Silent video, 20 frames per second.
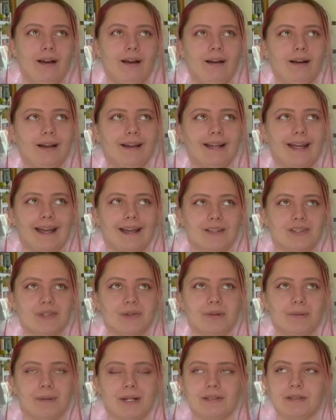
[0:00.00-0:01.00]
Okay,
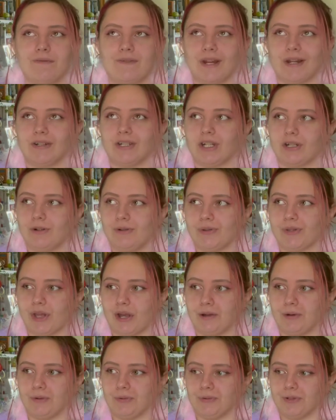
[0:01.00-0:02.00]
so we must have done 2
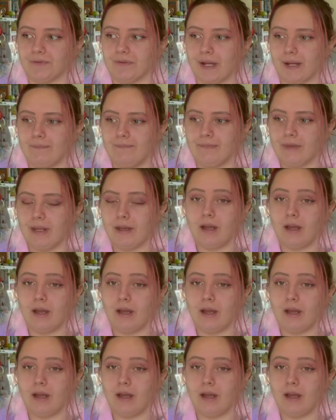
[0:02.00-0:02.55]
cycles of it.